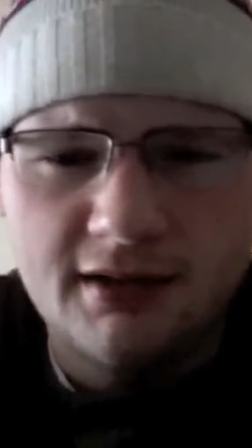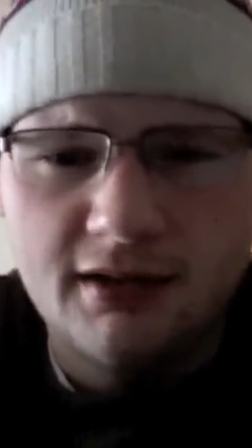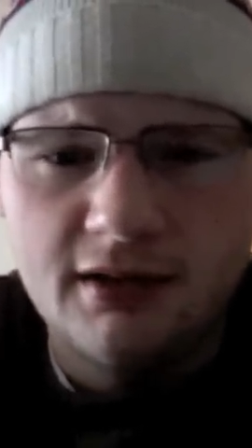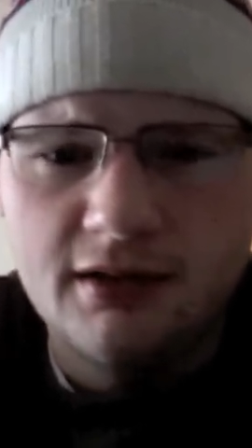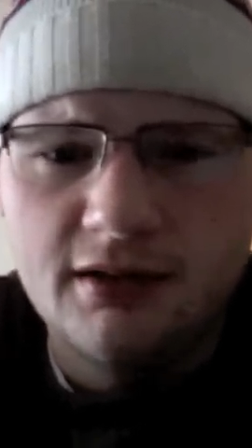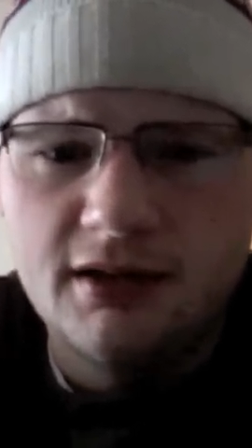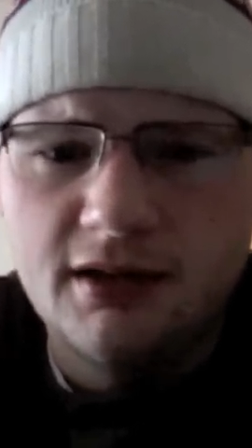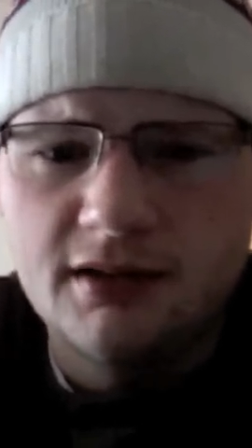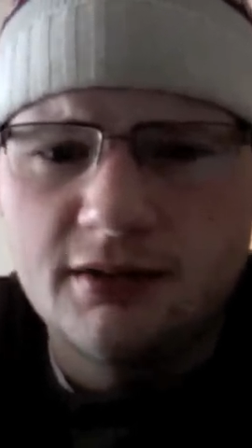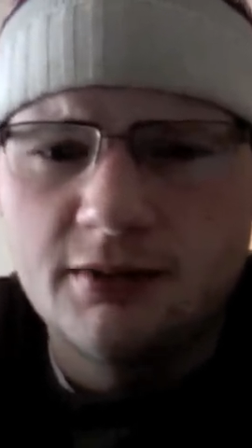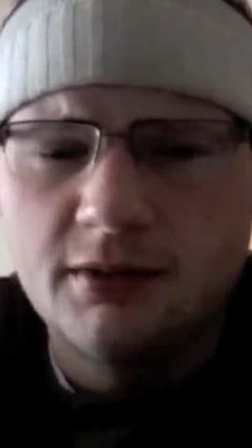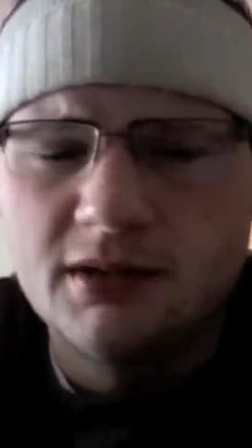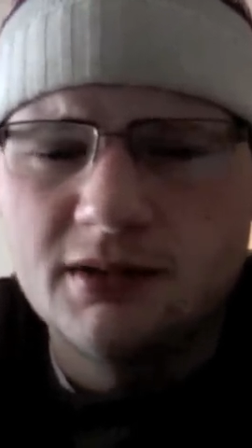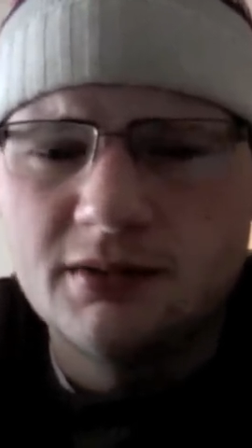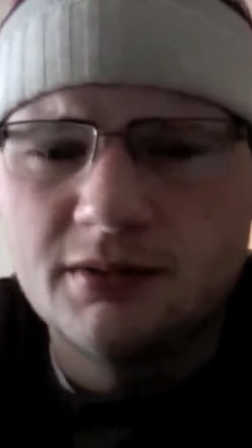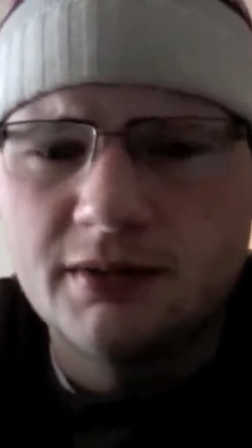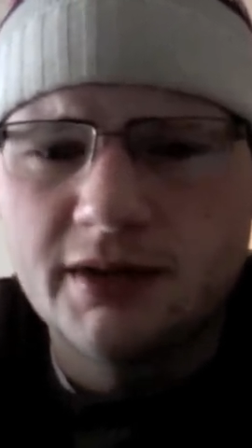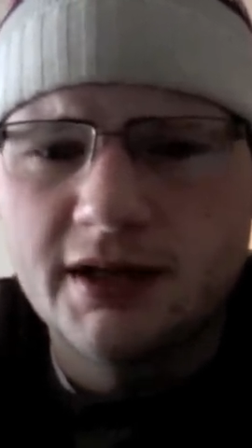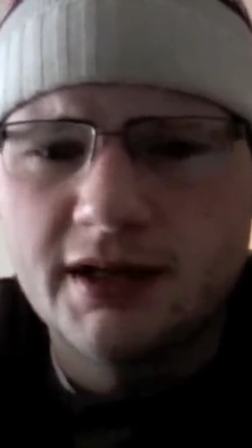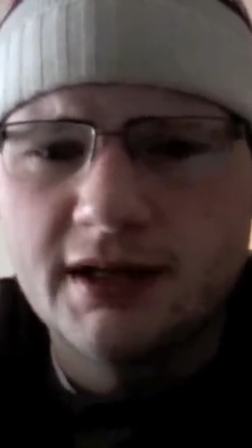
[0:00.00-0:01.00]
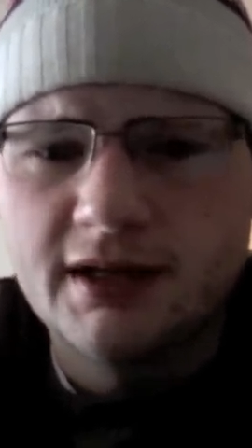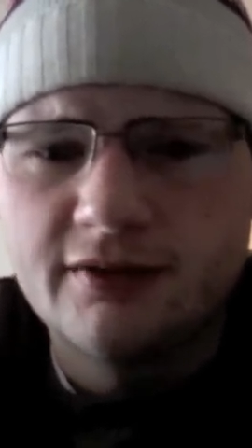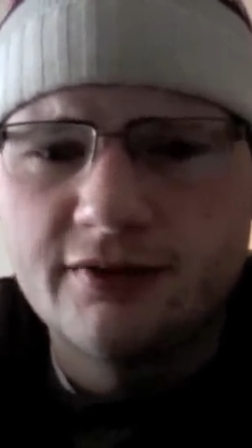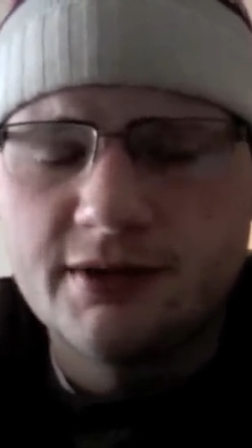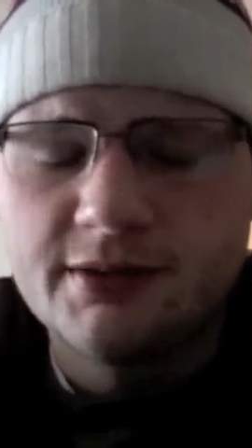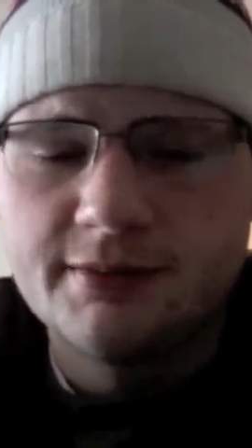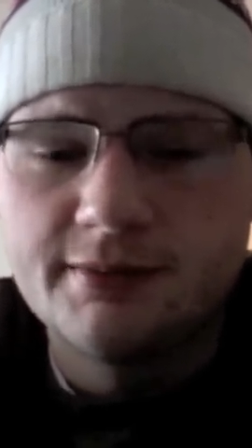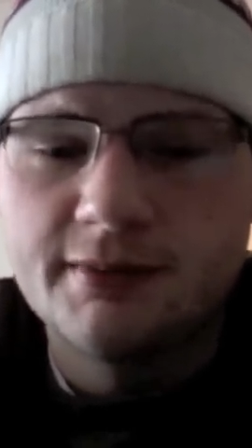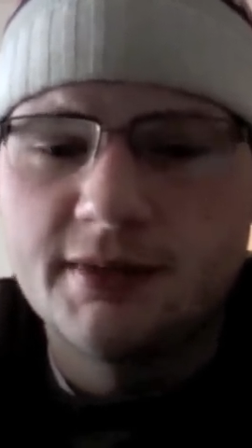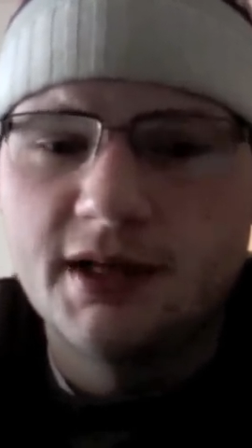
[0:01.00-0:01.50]
I won't wear it
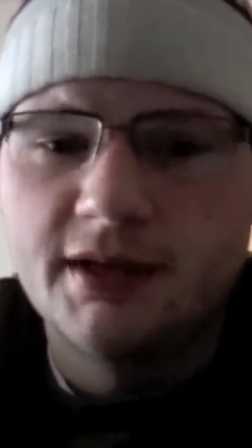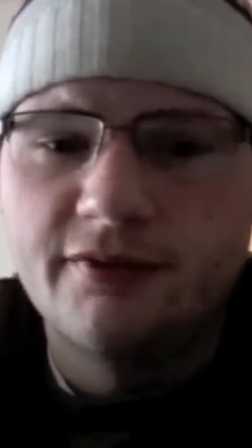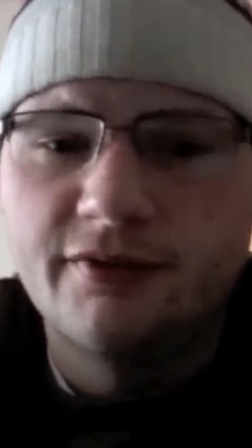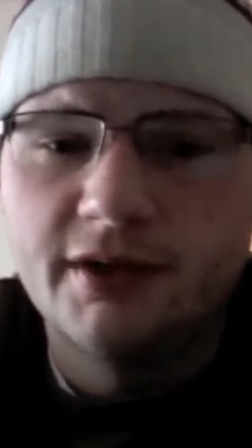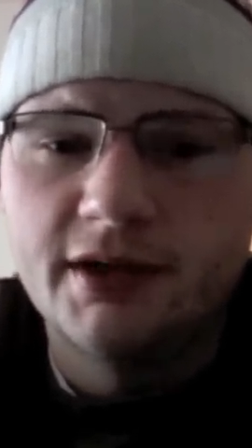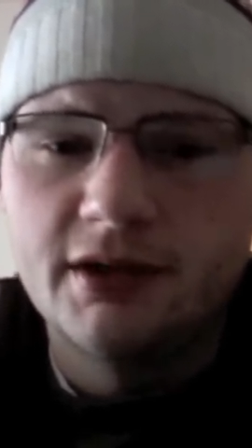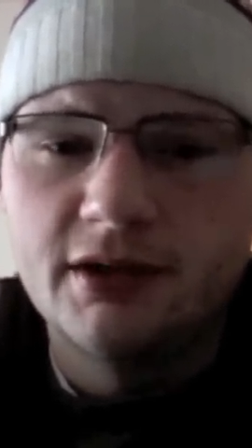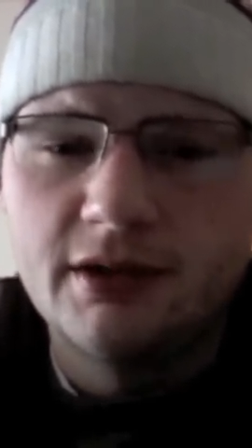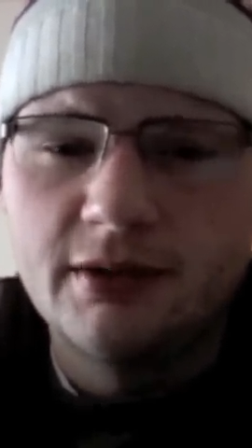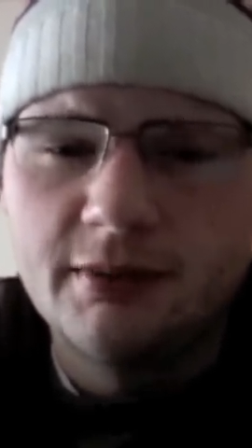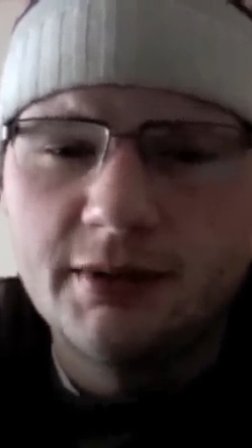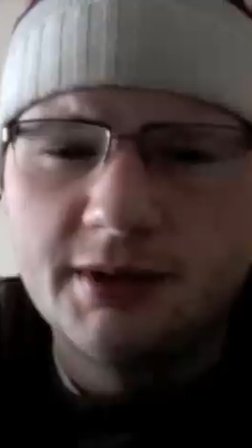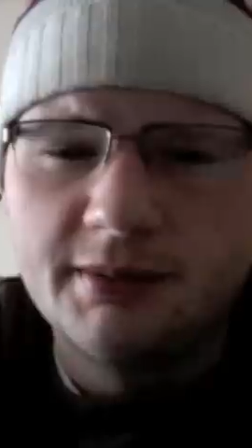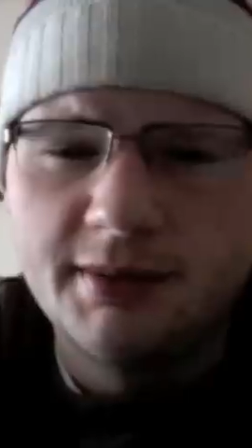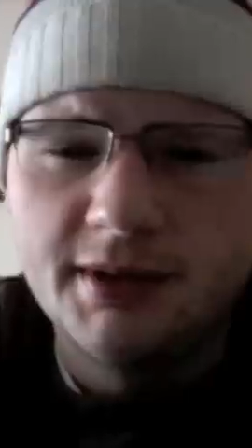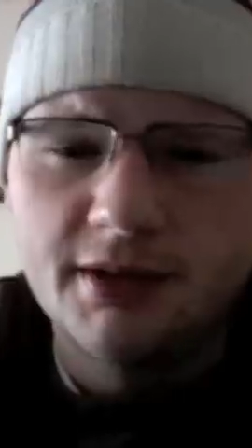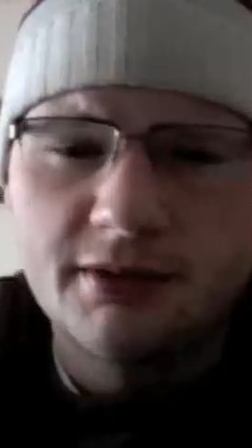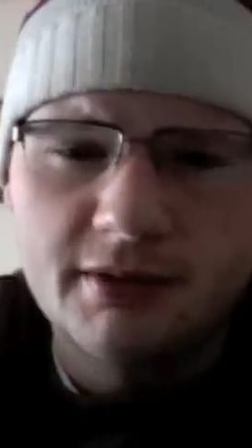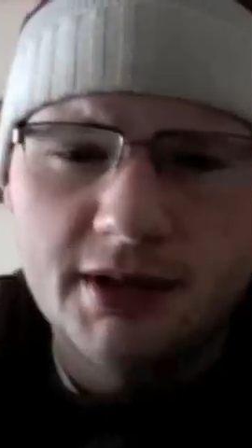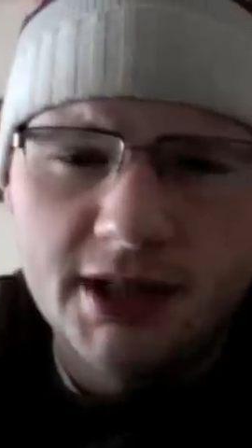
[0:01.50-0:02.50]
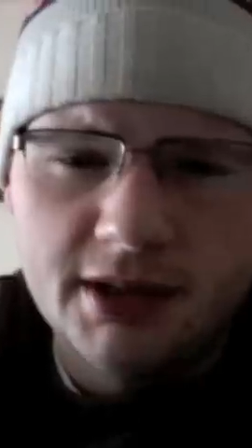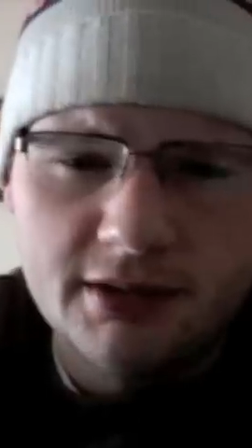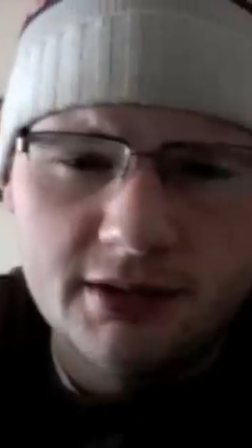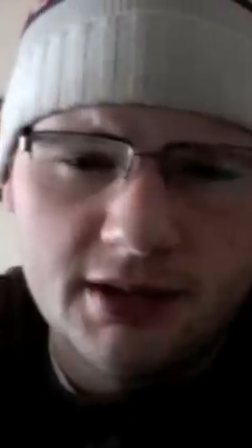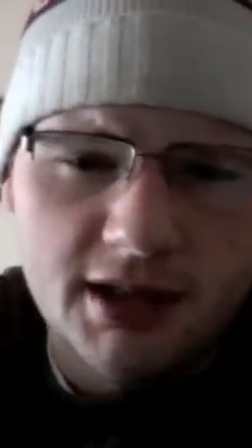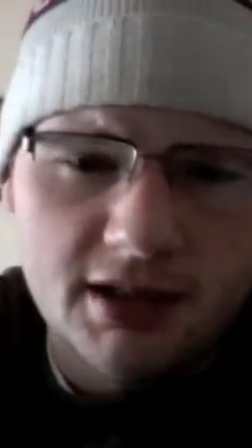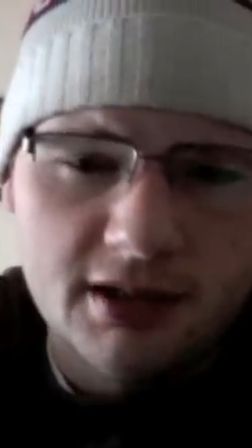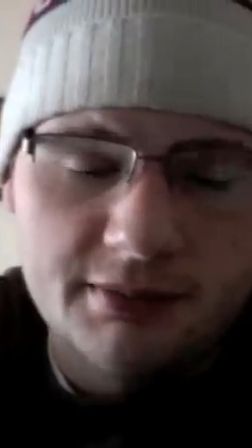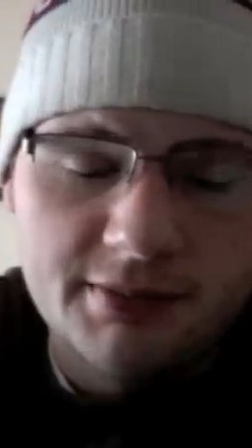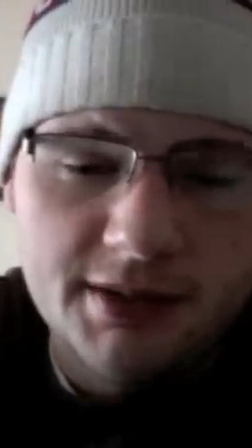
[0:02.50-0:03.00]
if I know I'm going to be around a
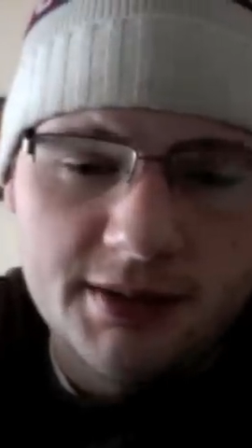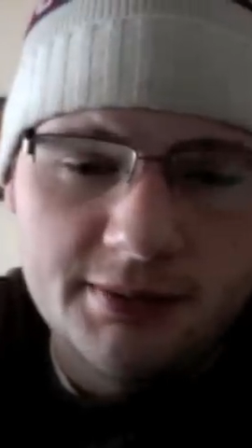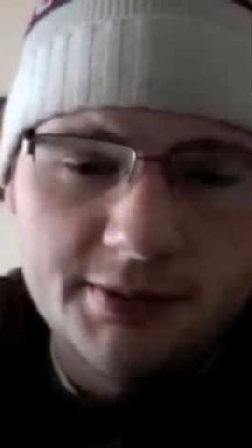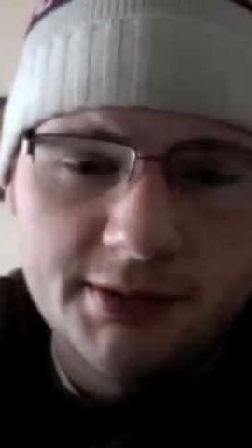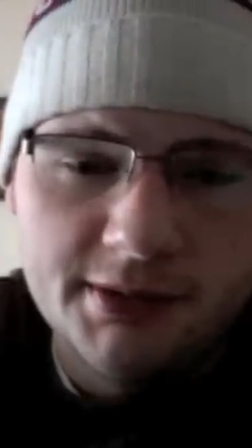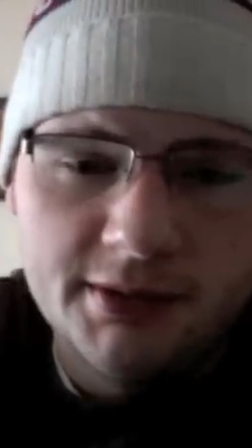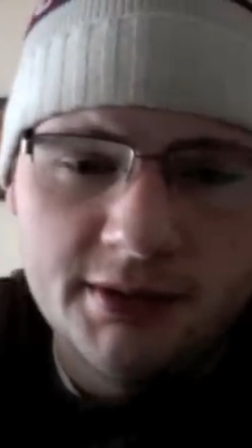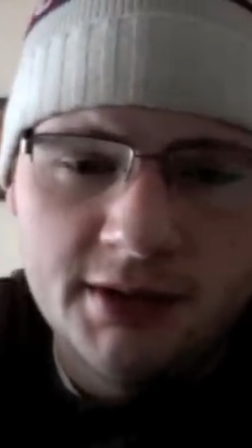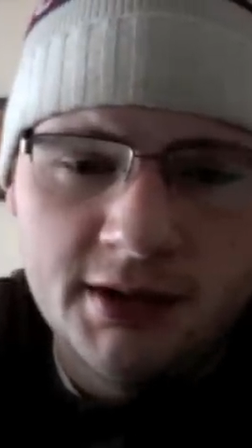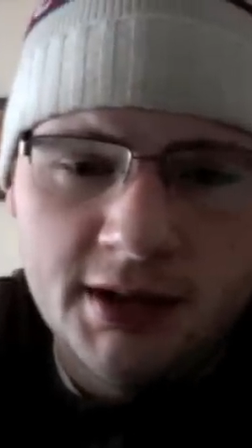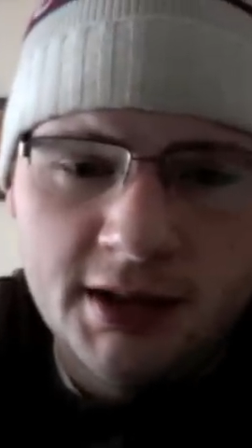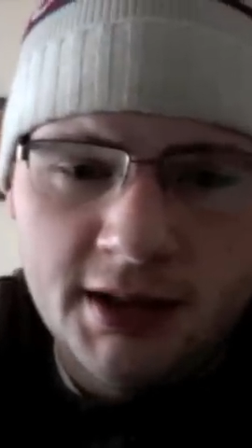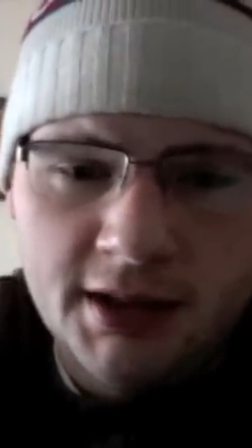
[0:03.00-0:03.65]
lot of people.